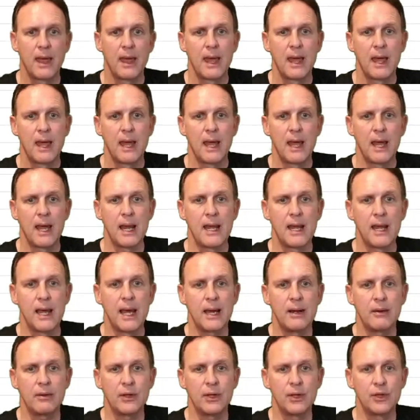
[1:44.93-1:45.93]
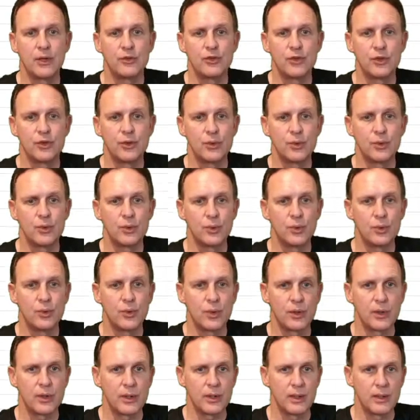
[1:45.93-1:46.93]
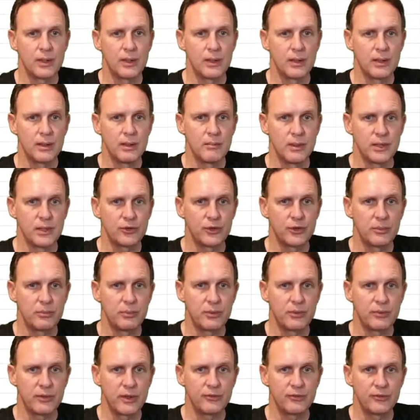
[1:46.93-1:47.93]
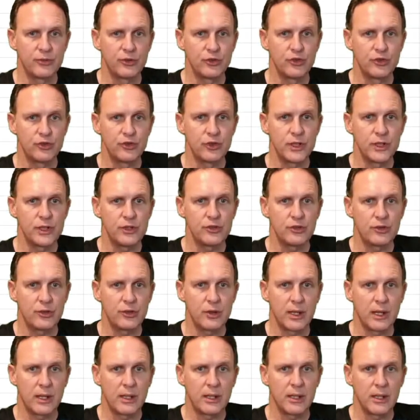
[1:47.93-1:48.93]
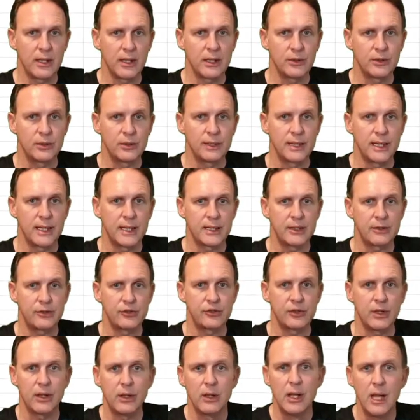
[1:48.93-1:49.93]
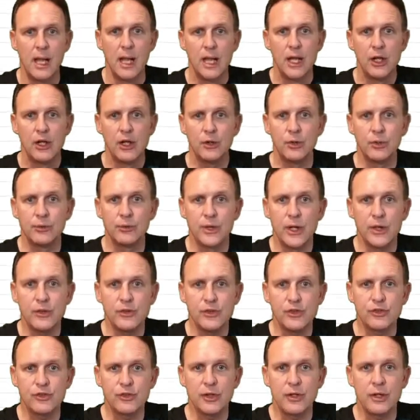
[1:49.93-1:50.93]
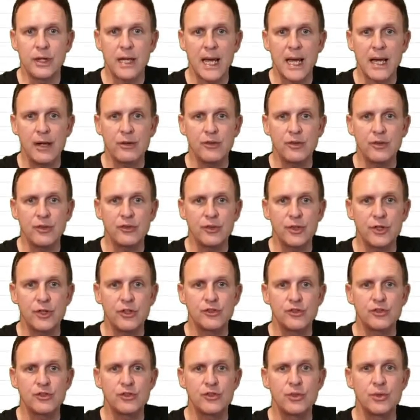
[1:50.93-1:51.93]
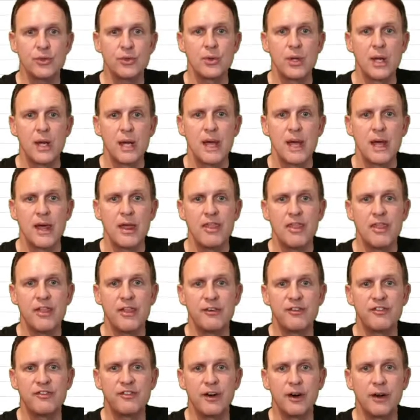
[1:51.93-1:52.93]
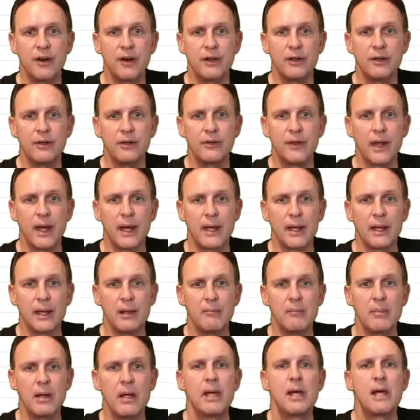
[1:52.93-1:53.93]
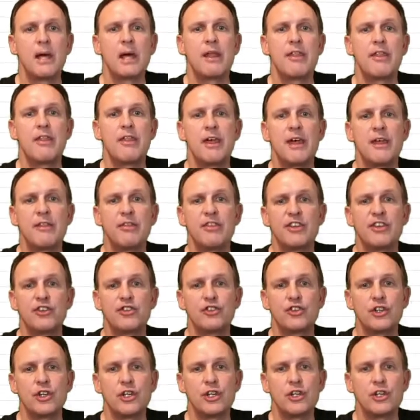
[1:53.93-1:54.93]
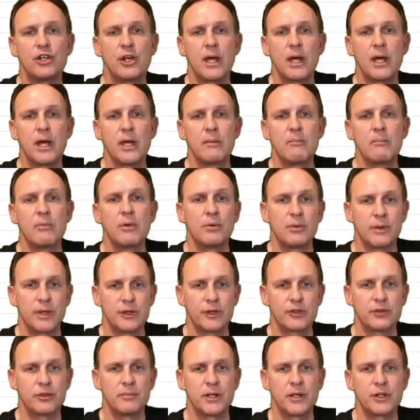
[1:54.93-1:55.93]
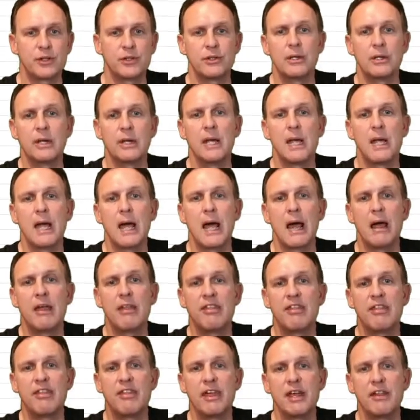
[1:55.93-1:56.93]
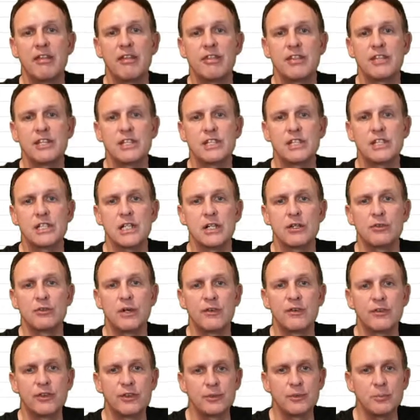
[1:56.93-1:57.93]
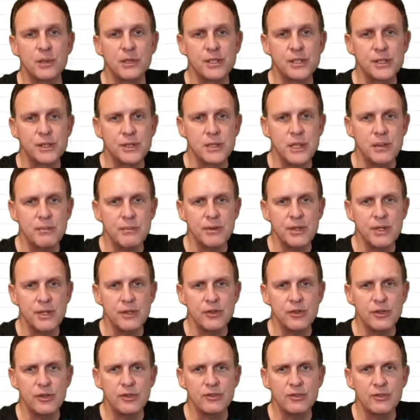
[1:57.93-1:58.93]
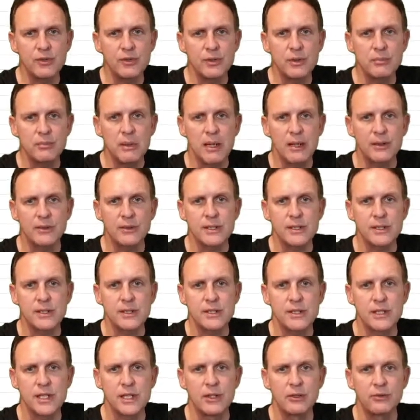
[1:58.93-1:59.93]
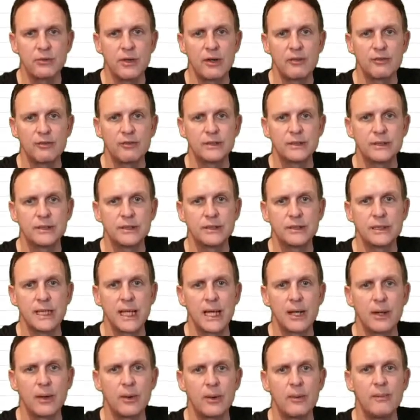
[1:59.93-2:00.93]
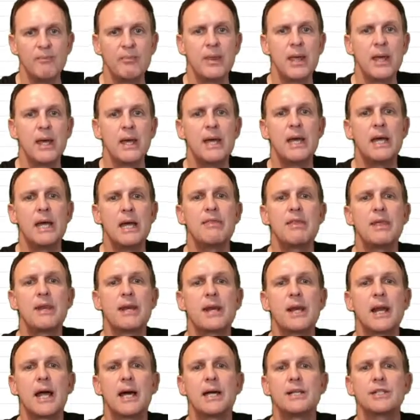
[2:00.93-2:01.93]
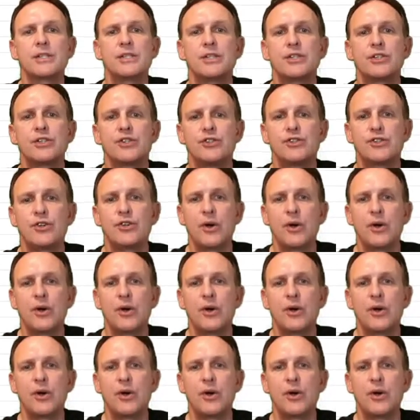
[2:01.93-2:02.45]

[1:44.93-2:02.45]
and now go to my simple reference sheet and click on that cell. You'll notice it now refers to the file name, then the sheet name with exclamation, and then the cell reference. But there's something different about this cell reference now, in that it has the dollar